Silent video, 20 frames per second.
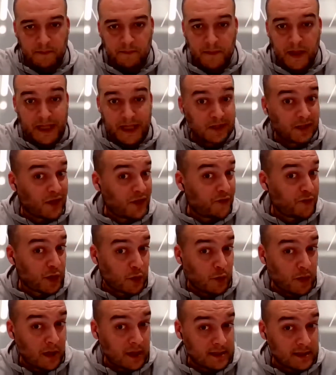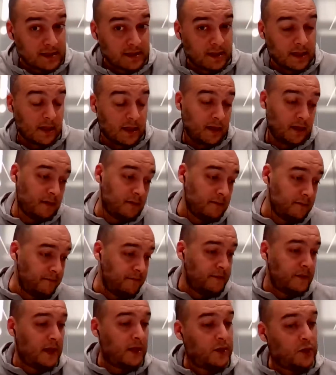There's a lot of requests,
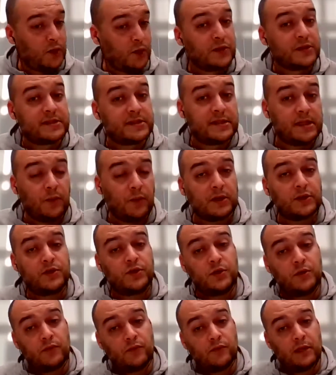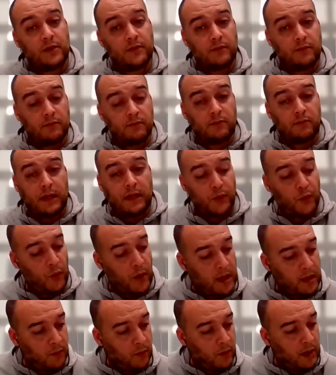and you will see in
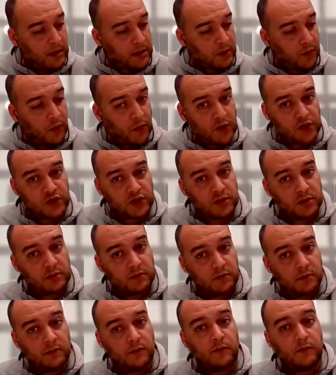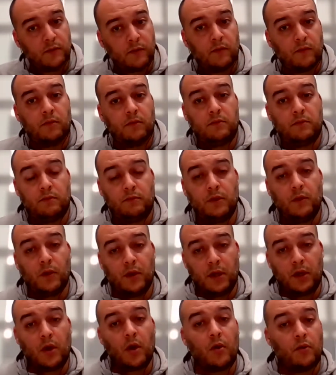what course you
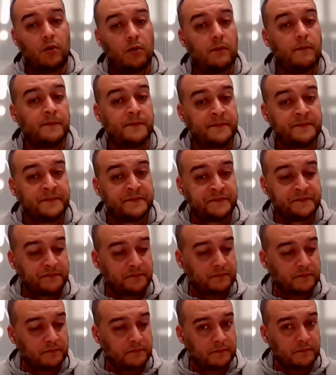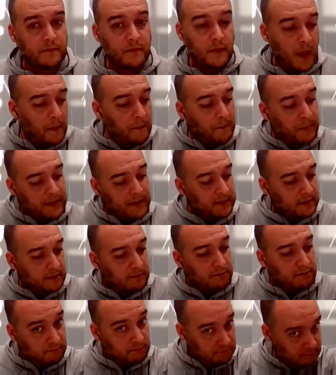want to go. But
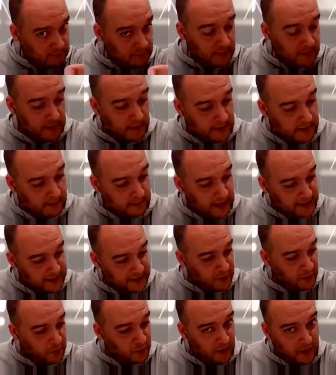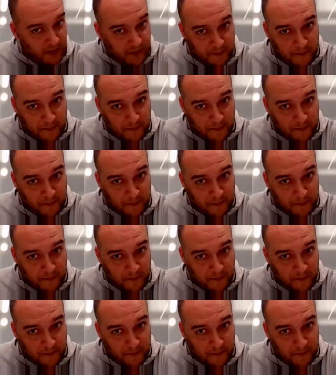there's a